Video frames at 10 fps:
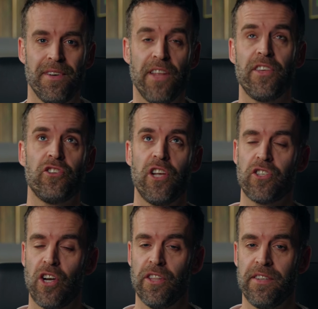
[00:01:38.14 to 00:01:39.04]
Nothing has
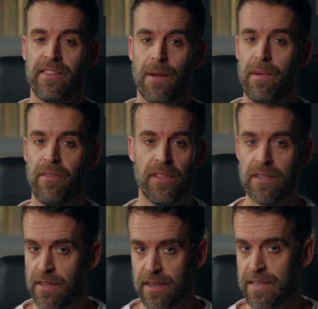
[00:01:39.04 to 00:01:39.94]
changed at all in this setup.
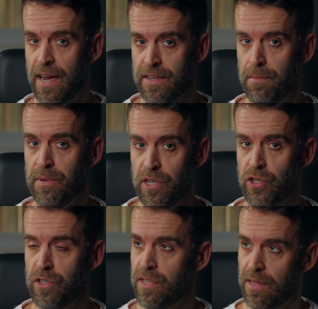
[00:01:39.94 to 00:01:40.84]
Everything's in the exact same
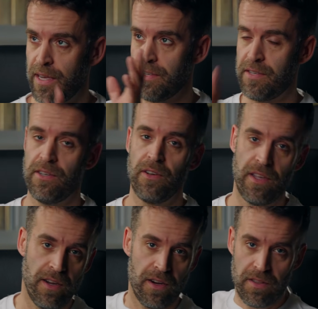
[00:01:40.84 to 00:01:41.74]
positions. The light's still
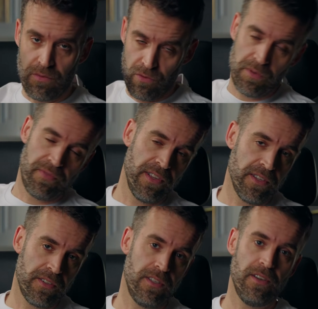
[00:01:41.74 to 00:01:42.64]
here. The room fill
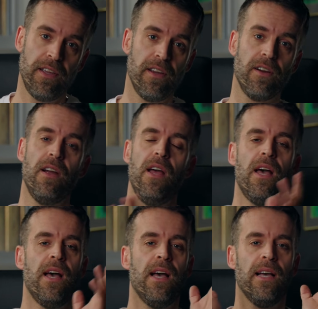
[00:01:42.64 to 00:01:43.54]
is still here.
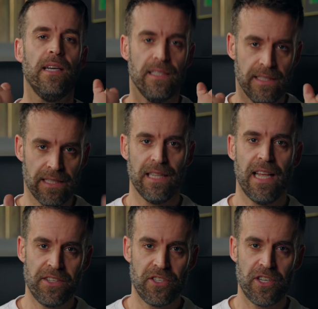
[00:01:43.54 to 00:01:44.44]
The
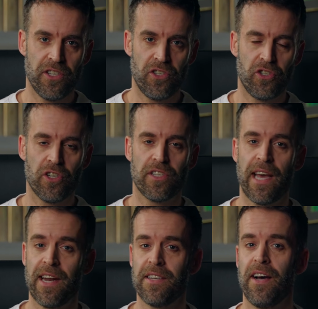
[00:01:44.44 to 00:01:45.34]
lens is just
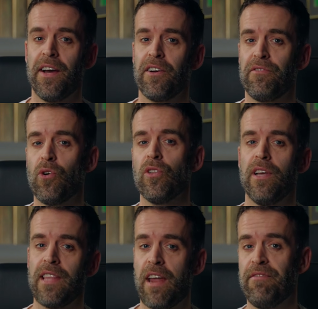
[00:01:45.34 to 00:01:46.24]
at a tighter focal
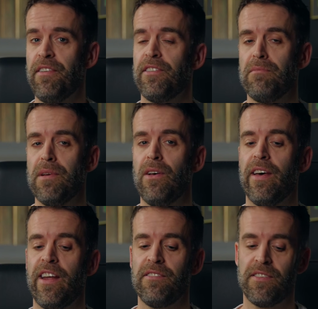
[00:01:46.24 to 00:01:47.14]
length at 50 mil,
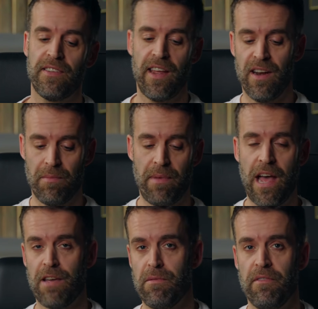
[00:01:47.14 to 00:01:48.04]
and I've skated it
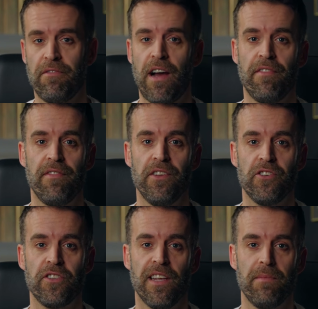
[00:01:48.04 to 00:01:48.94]
back maybe 5 feet
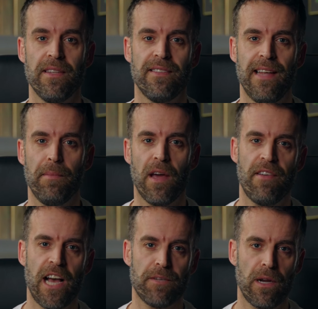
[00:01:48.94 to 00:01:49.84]
just to give me the same kind
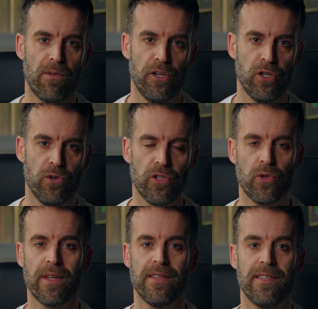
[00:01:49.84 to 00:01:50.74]
of aspect ratio, just
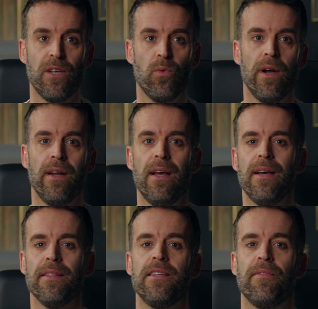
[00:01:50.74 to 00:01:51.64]
so I can see what
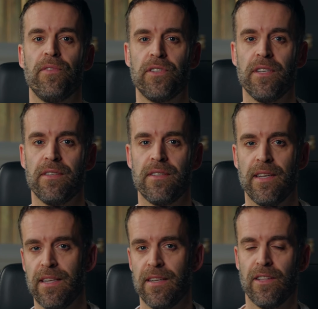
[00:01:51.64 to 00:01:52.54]
the difference is
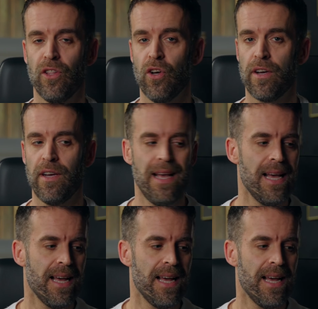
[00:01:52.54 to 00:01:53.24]
in look.